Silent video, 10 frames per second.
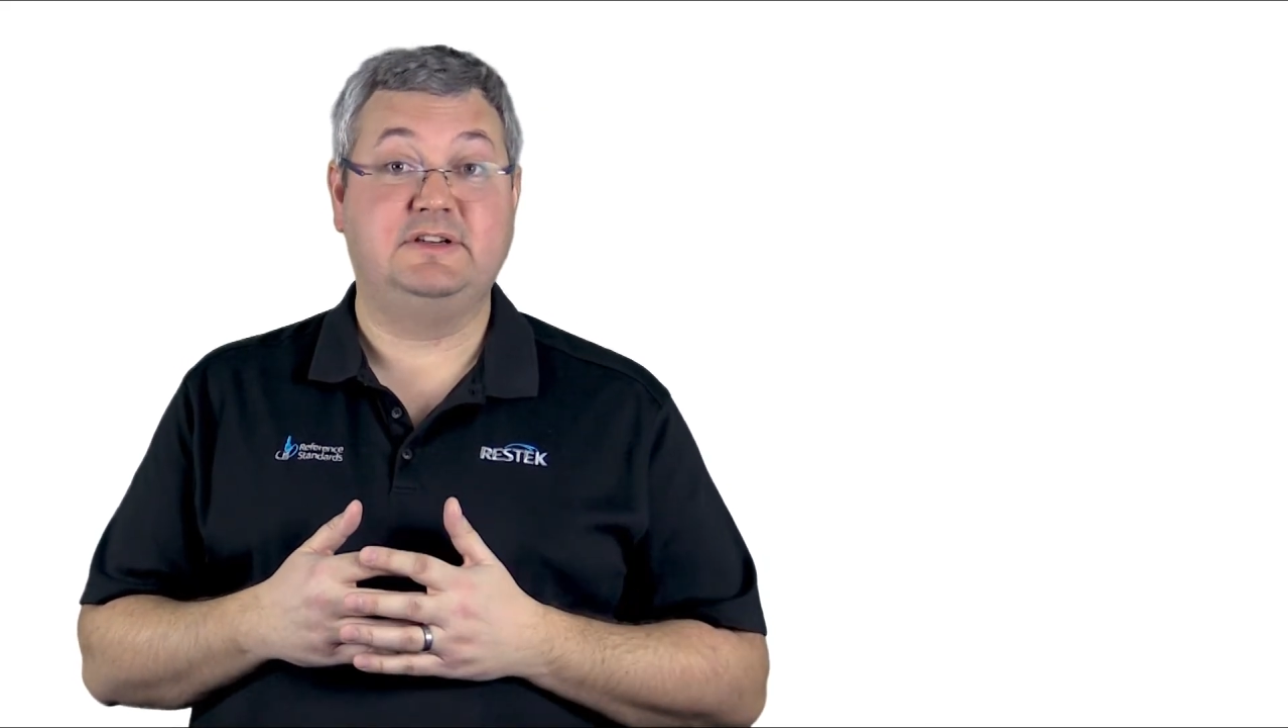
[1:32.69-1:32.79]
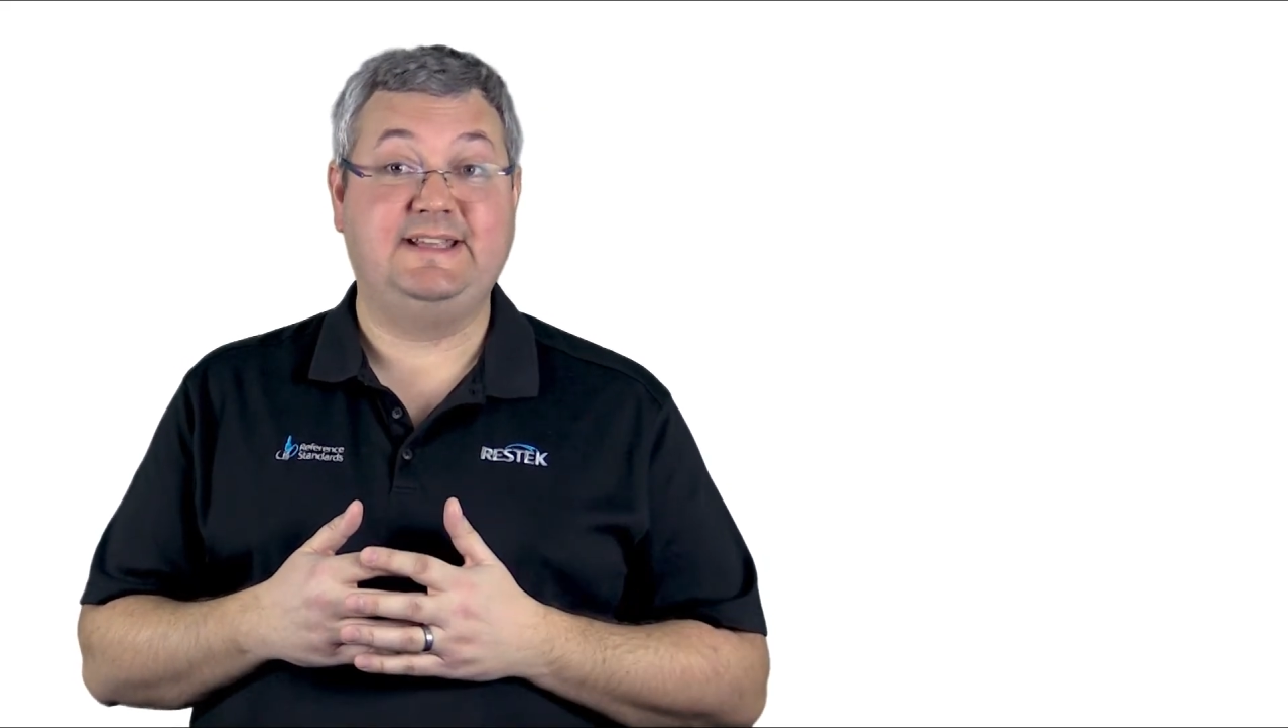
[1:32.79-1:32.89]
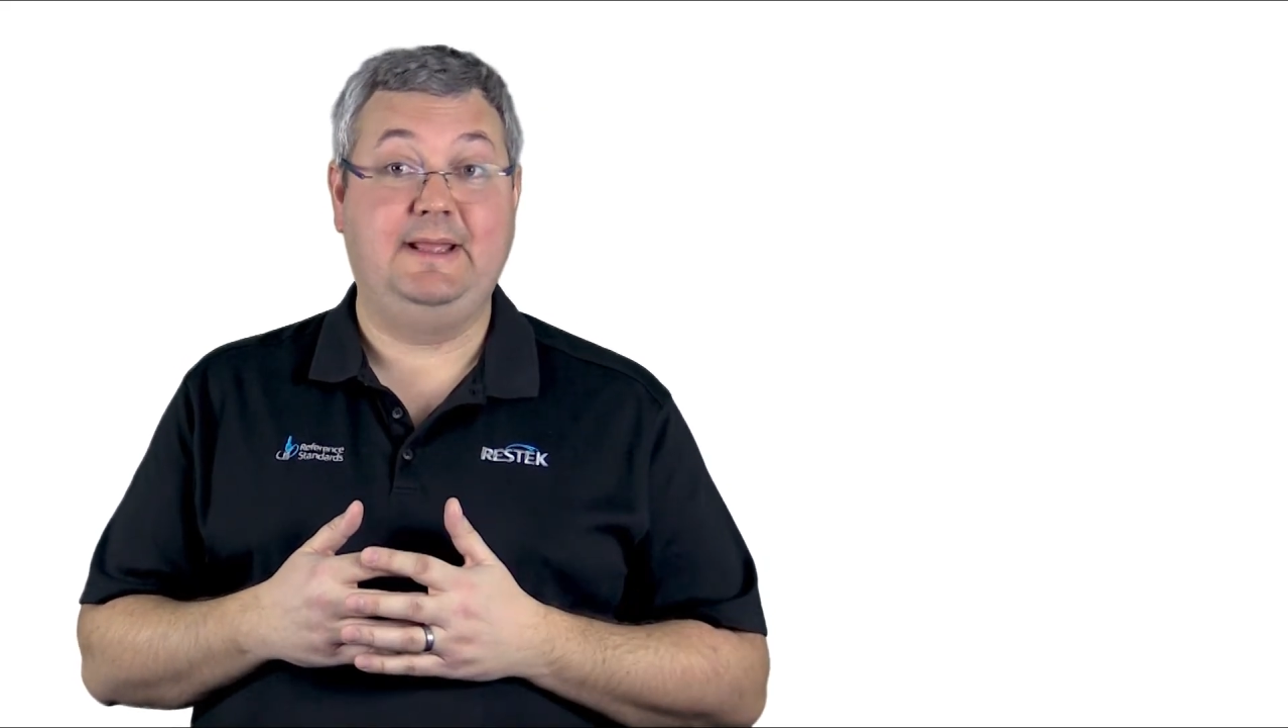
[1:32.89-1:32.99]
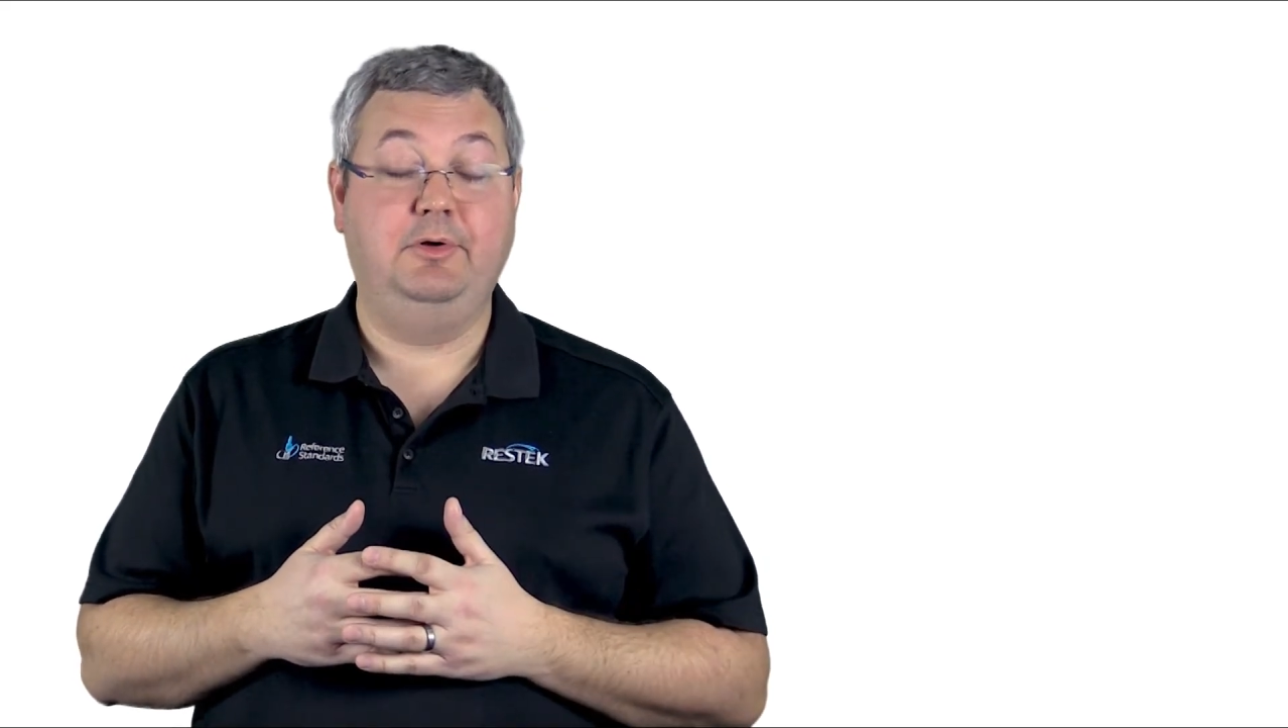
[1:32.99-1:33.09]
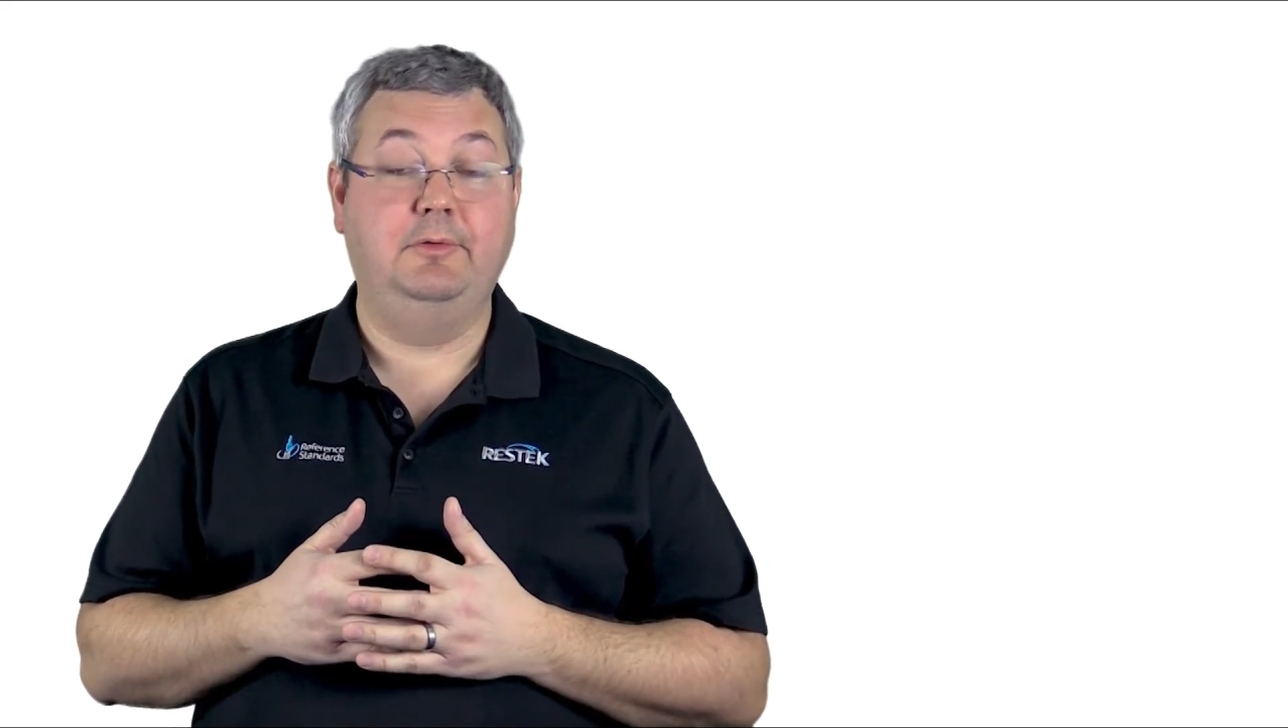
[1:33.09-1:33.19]

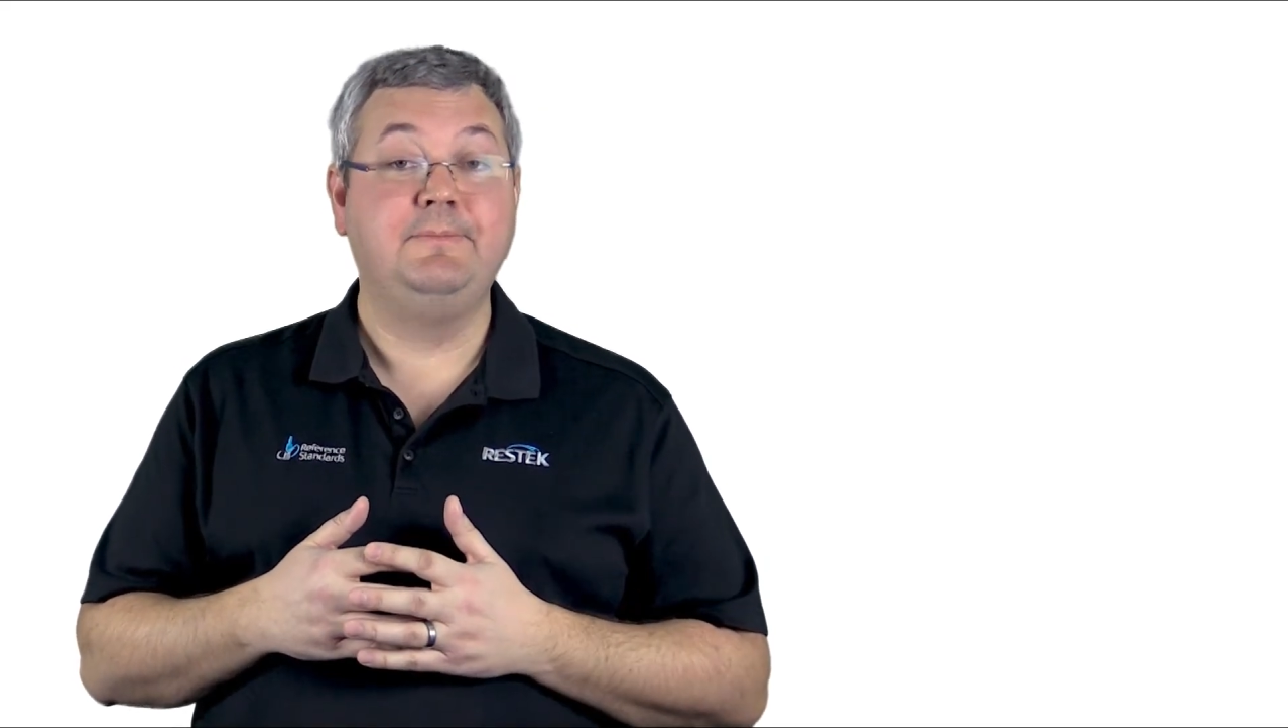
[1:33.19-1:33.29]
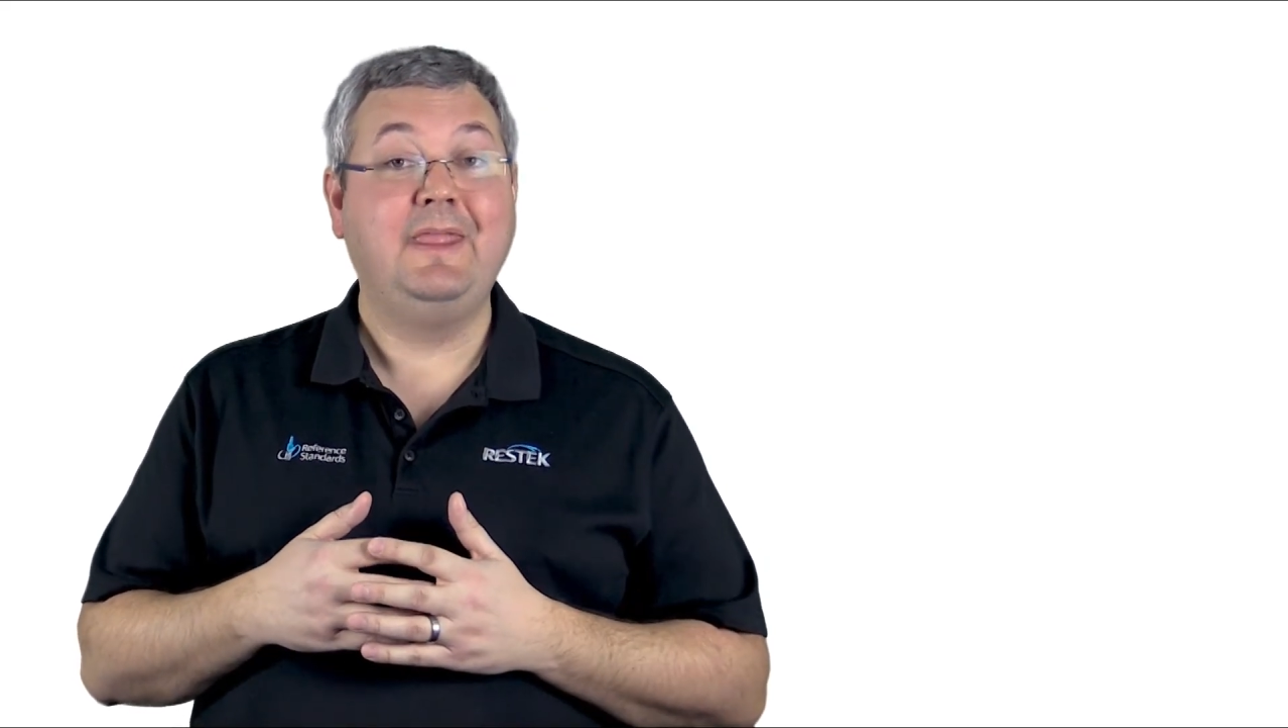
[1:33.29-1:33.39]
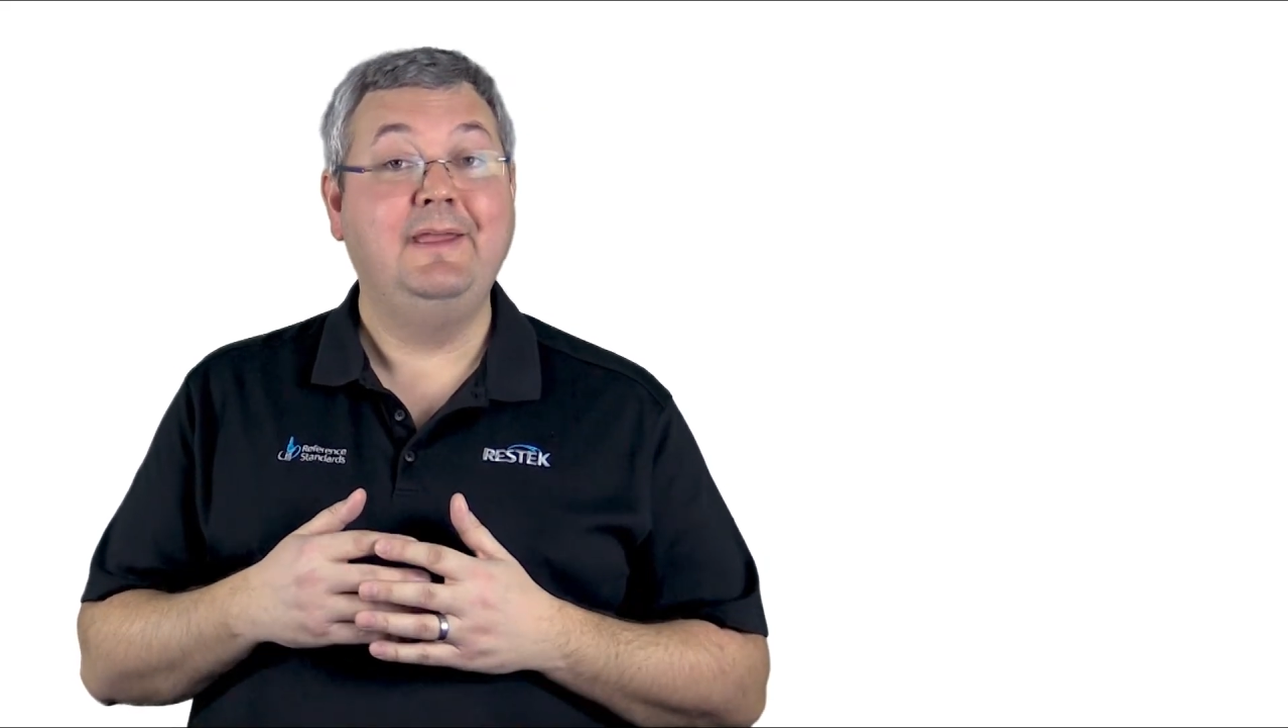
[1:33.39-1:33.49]
sample.